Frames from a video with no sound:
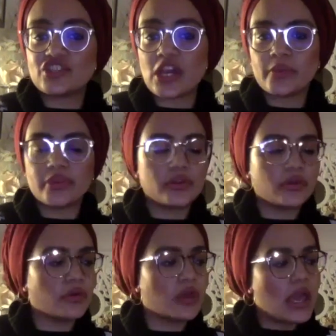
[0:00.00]
chat with
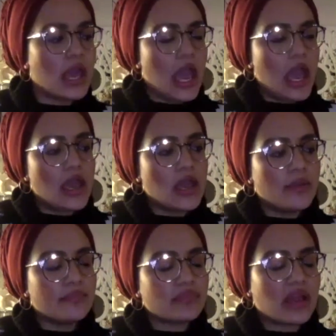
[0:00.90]
you.
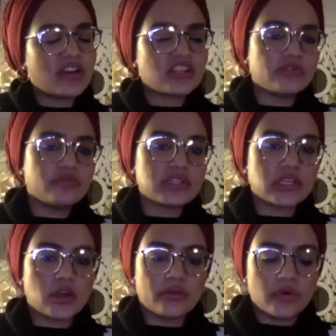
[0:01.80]
I've actually recently
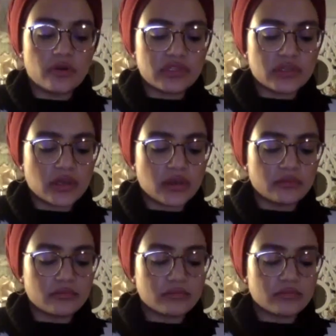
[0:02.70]
got involved in a
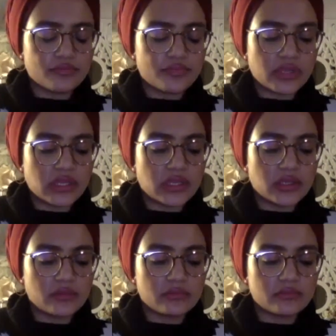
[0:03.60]

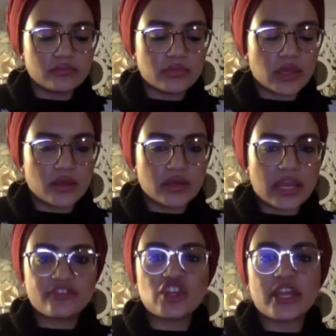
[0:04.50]
pretty
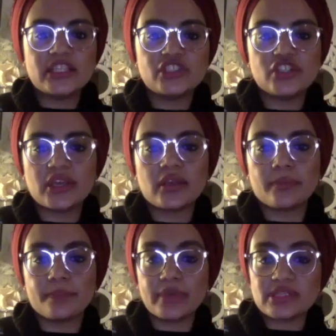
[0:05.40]
life-changing
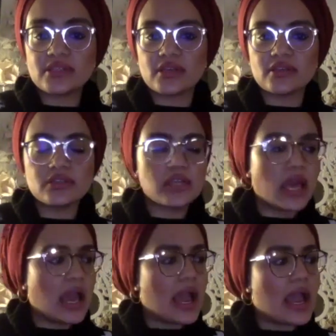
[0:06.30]
business,
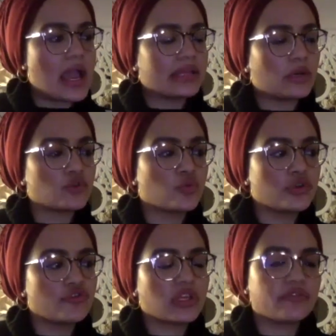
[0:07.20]
and I was
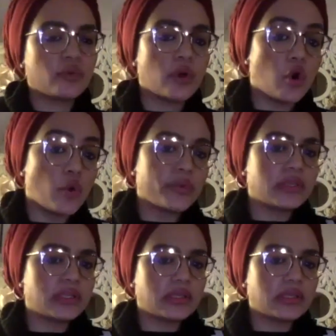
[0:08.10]
wondering if you were open